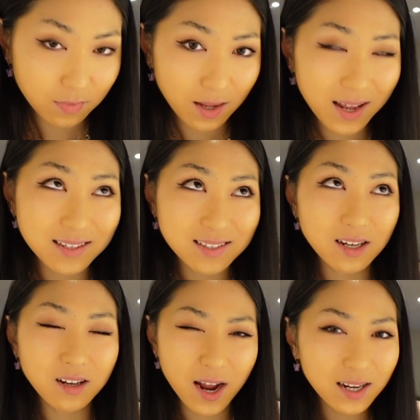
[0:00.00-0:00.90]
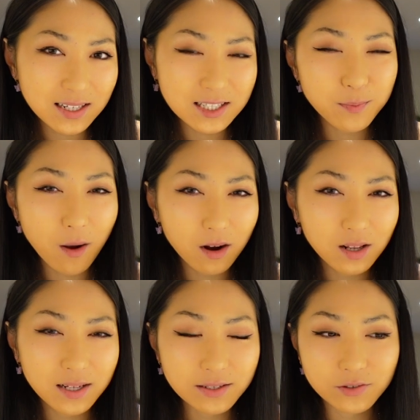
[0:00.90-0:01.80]
It's lightly
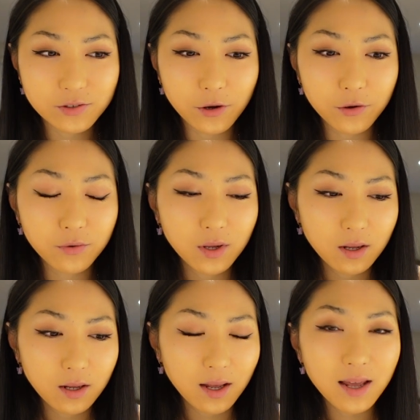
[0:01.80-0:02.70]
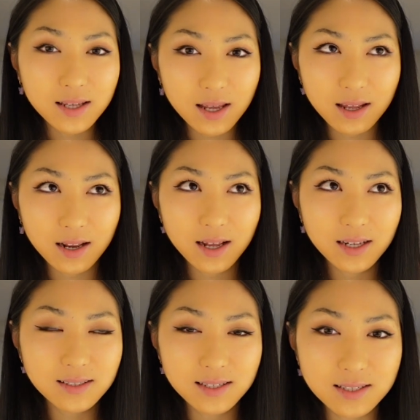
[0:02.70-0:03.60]
sparkling, so again,
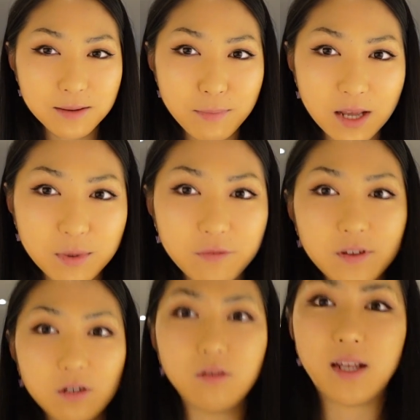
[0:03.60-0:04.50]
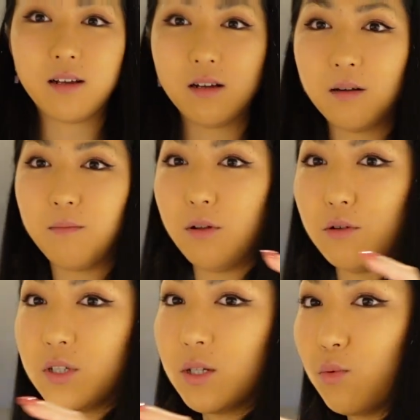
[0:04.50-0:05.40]
it doesn't make me feel like
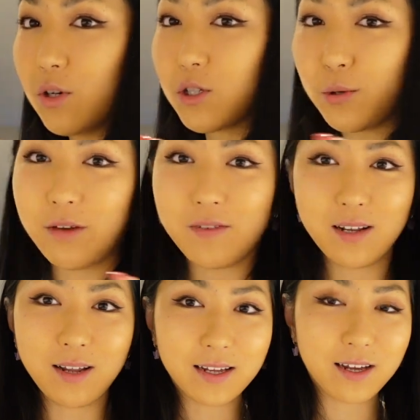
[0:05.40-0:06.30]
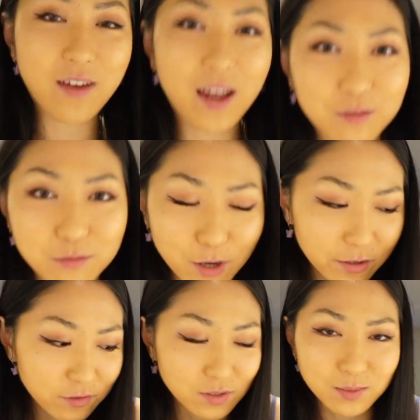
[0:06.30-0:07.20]
bloated whatsoever. Like, I've had quite a
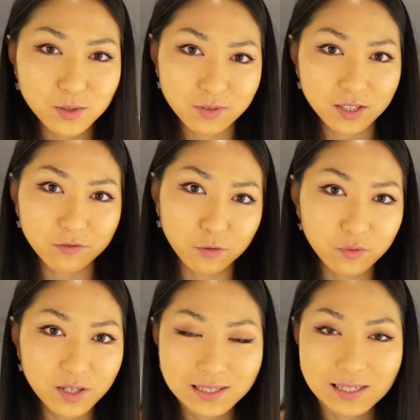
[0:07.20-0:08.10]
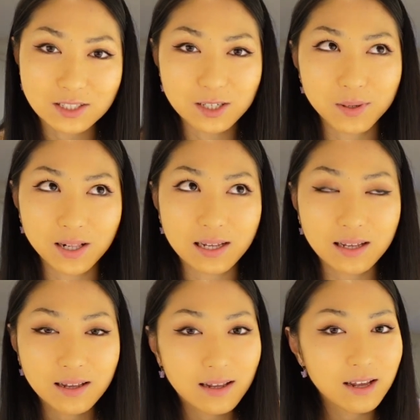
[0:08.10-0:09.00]
few sips already of all these, and typically
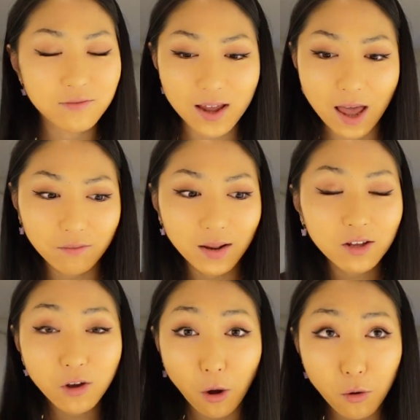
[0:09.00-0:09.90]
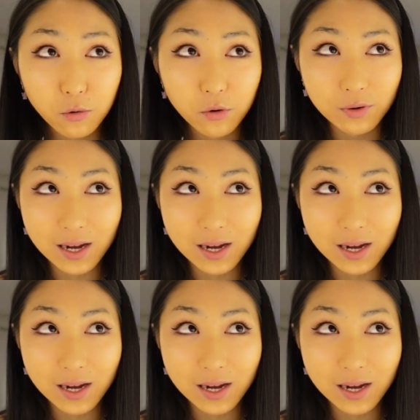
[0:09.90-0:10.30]
if I have like Coke or